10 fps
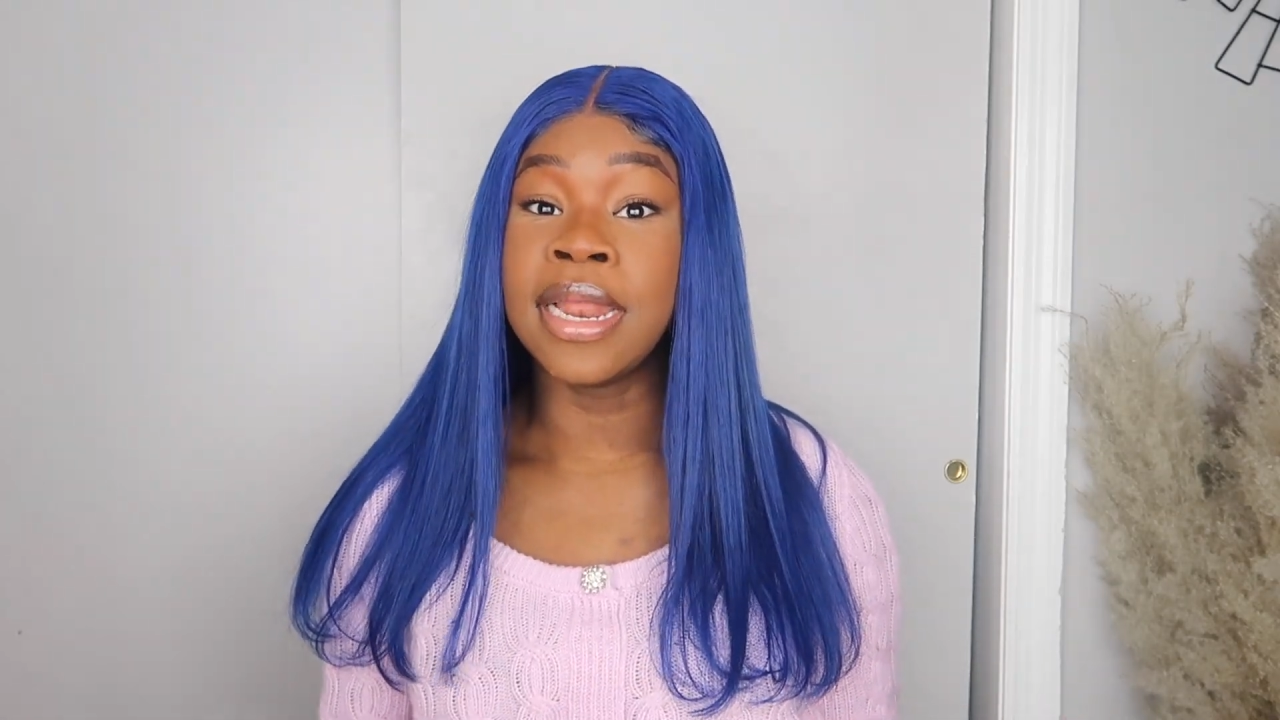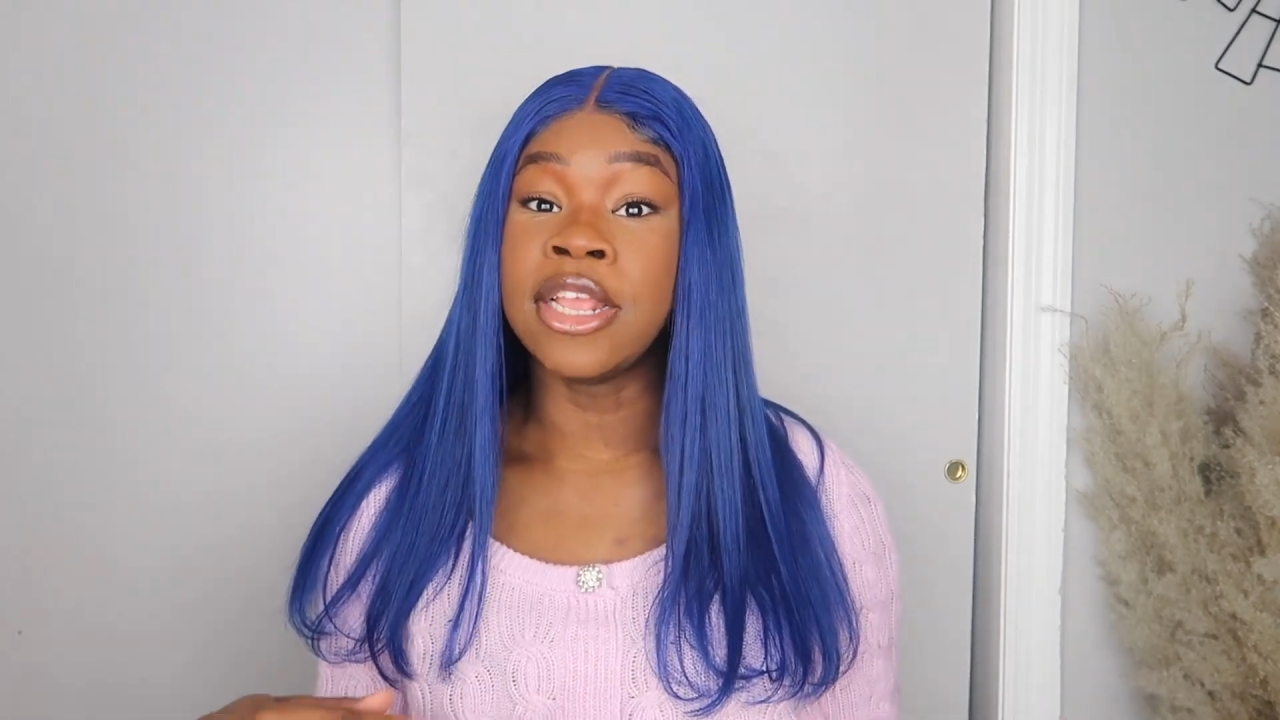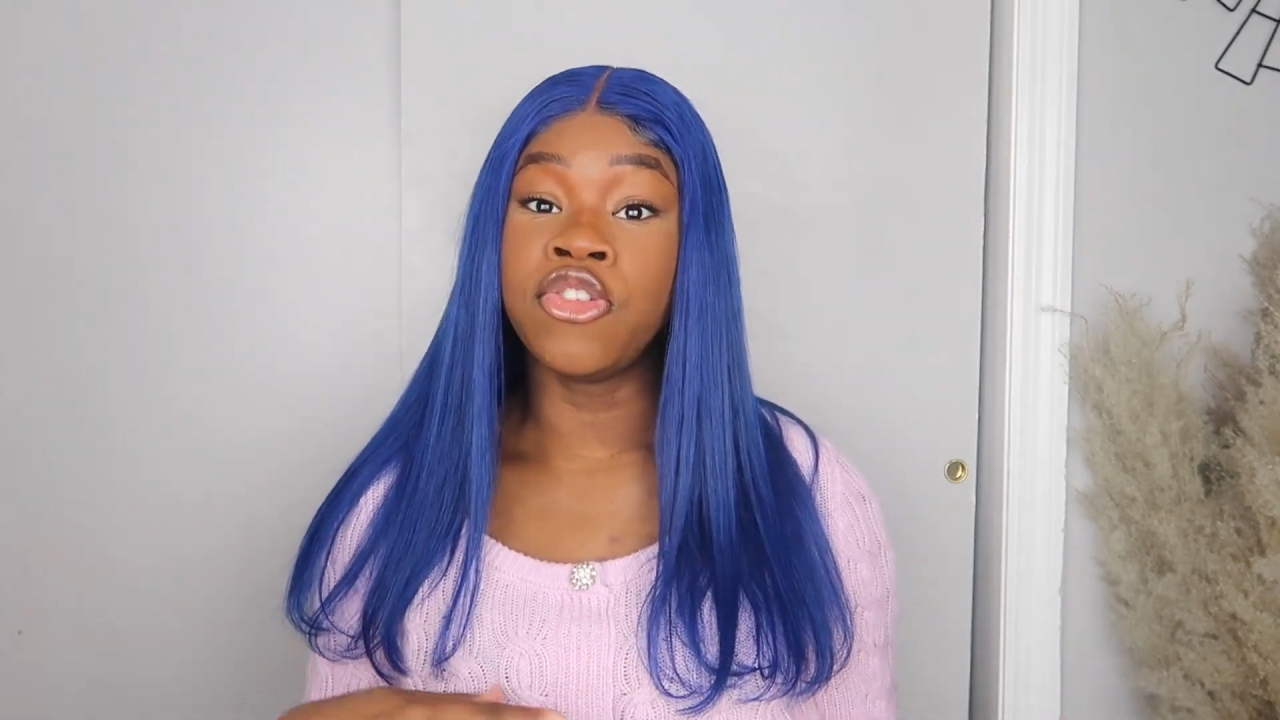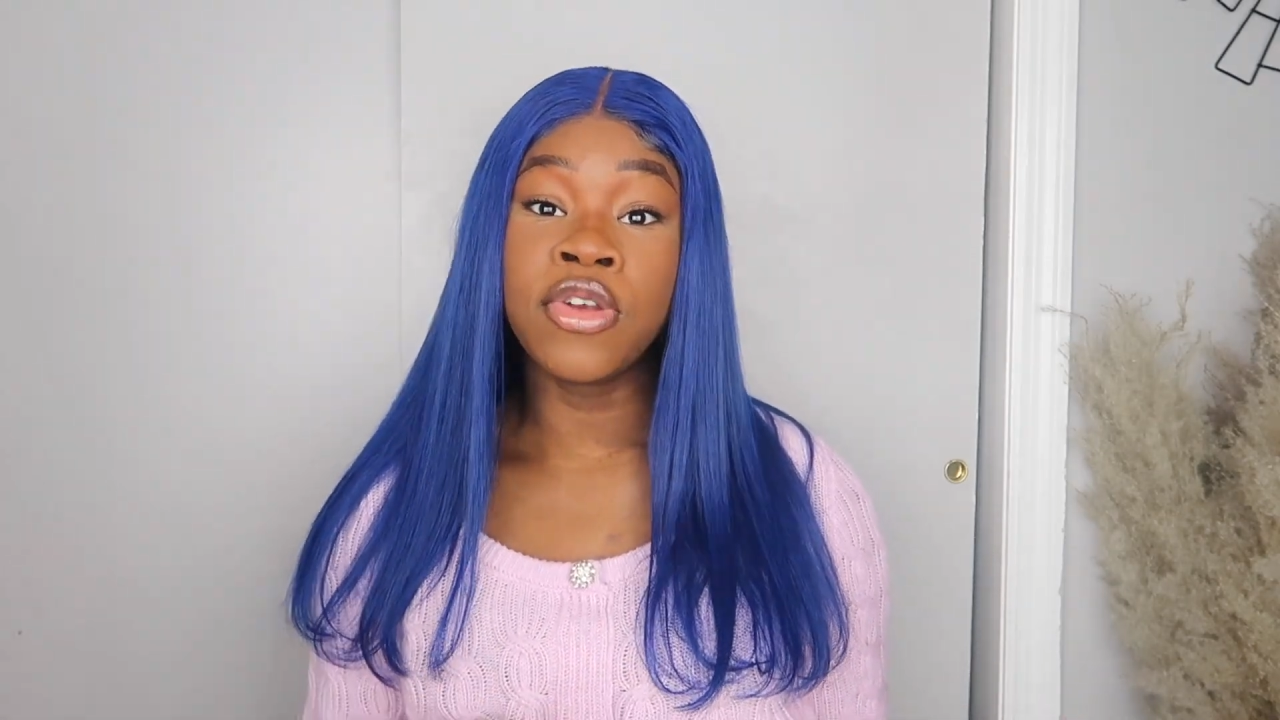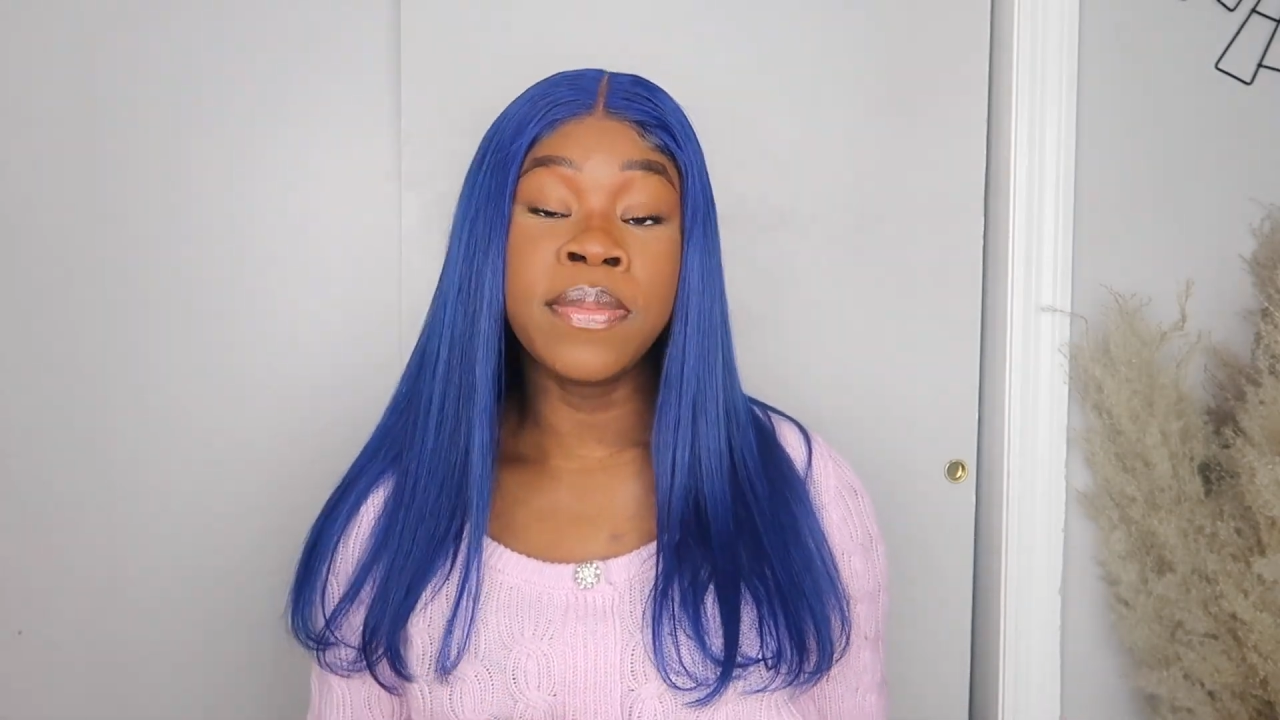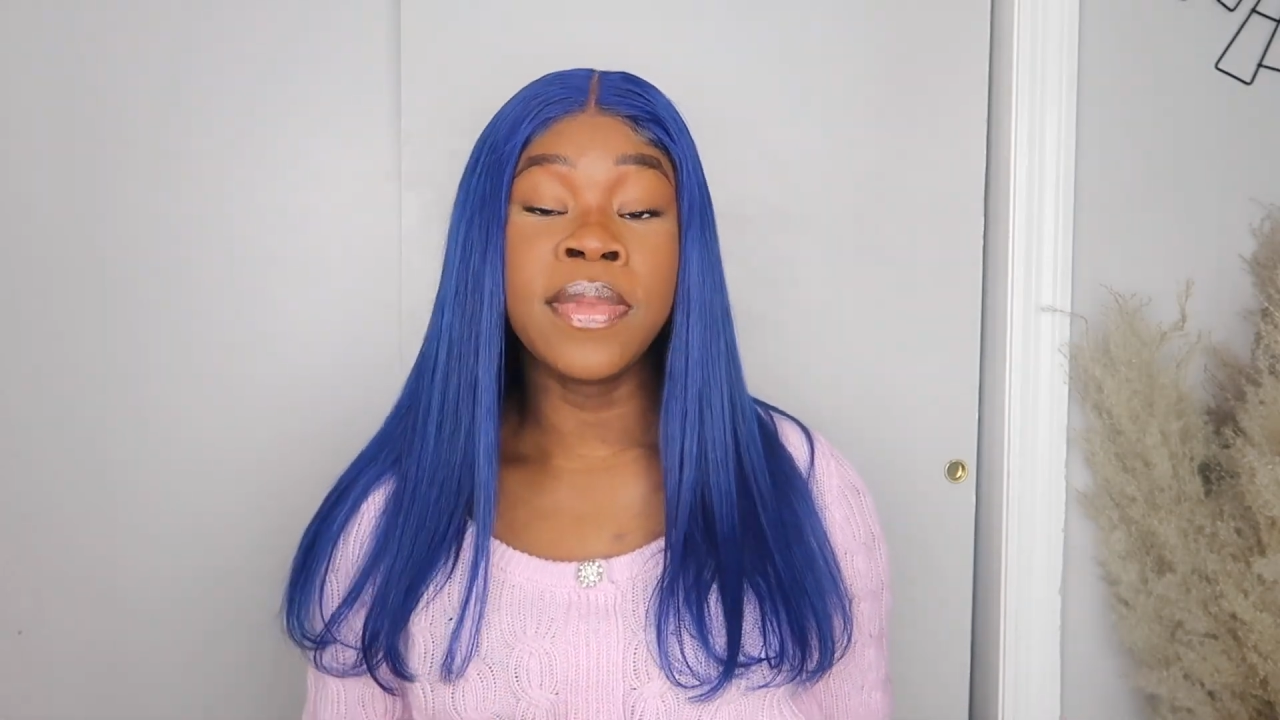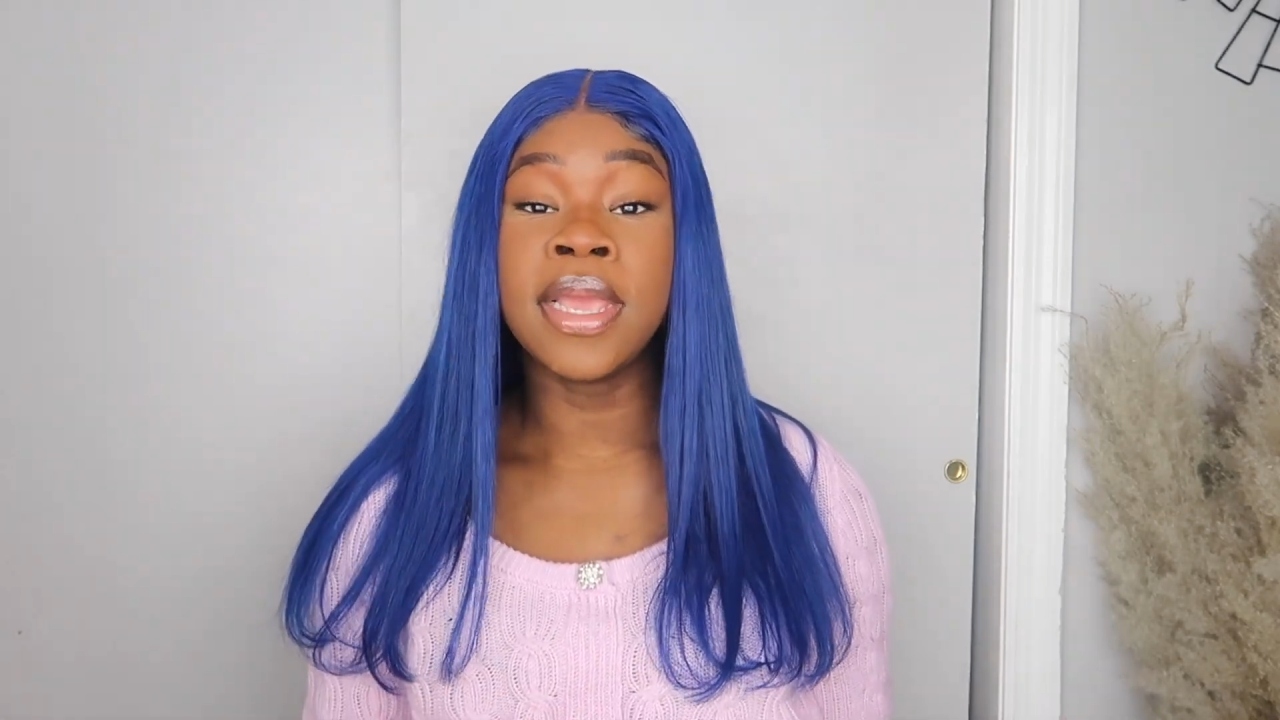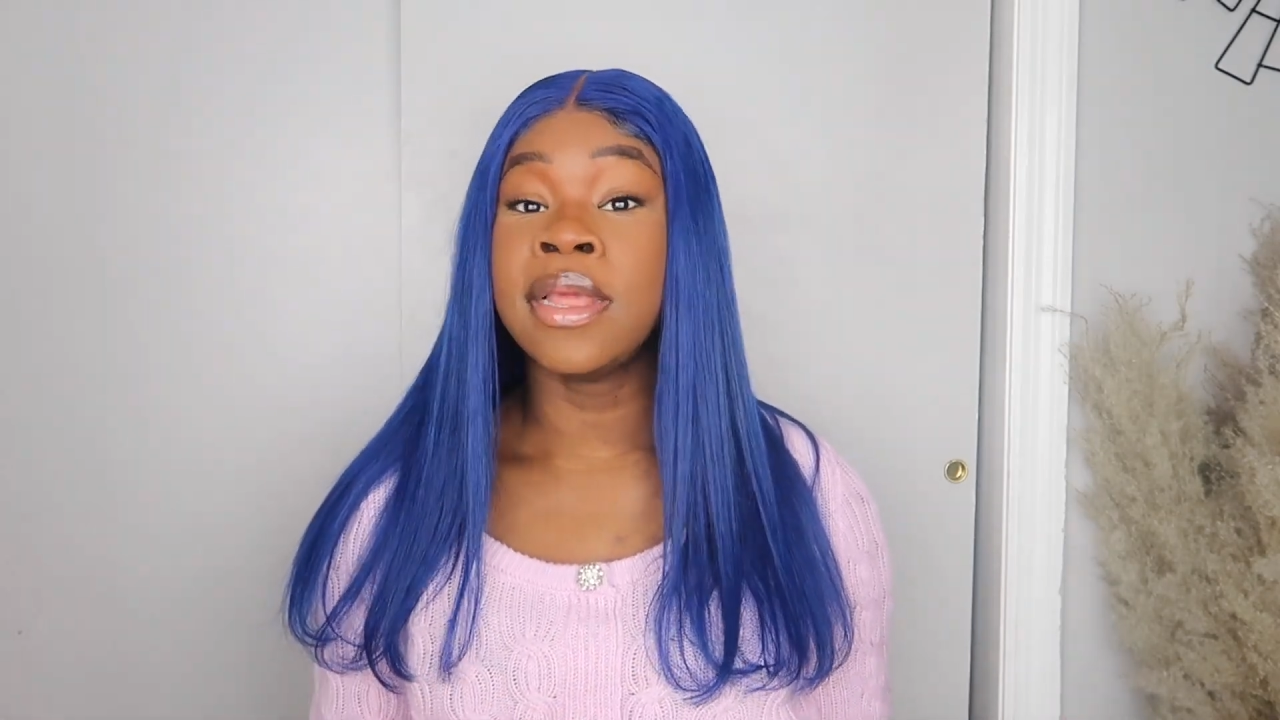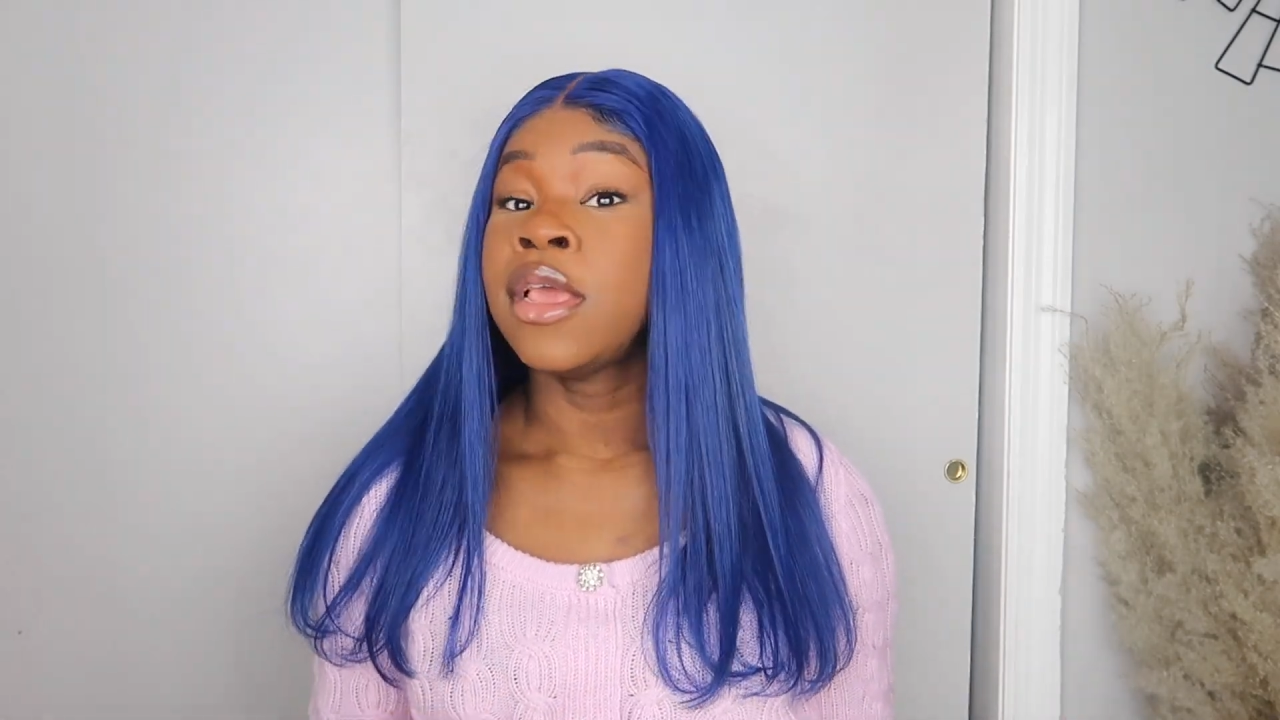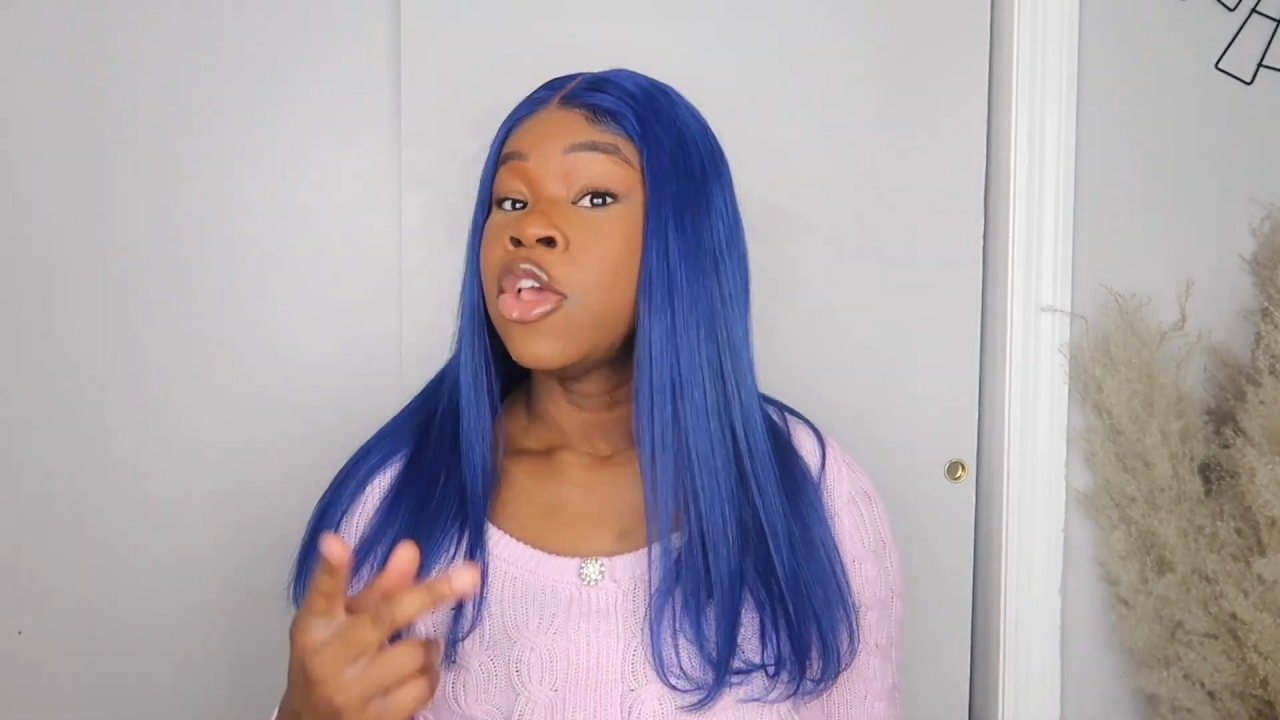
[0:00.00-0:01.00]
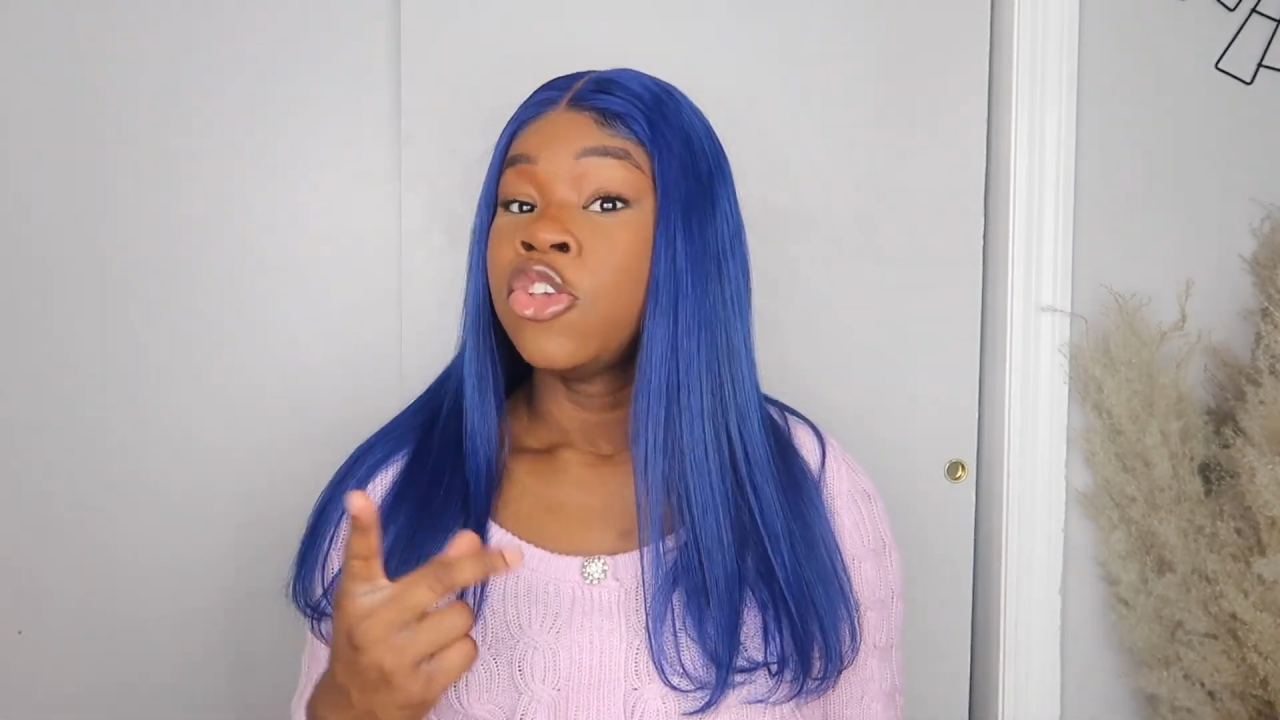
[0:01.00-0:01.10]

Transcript: I trimmed it,